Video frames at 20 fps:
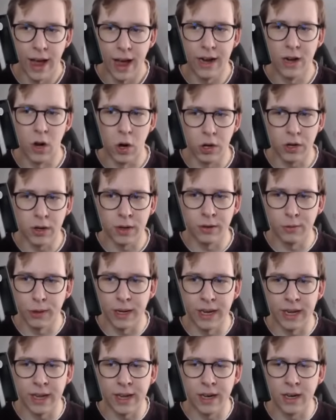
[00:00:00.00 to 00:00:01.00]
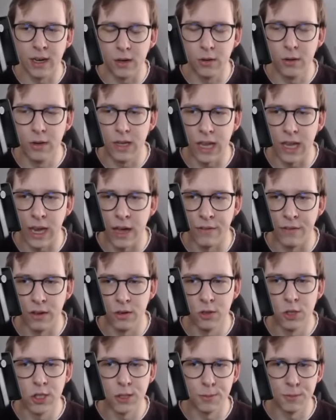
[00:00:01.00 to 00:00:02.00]
I don't really include the
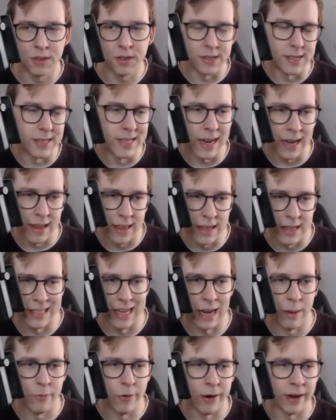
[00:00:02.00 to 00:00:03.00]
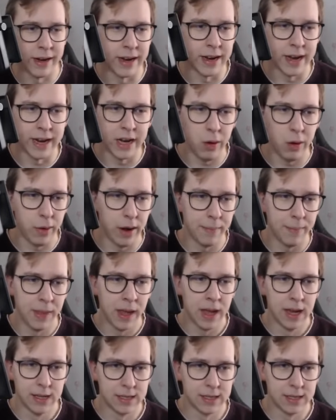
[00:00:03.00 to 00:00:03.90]
evolutions because it's like the same ranking anyway.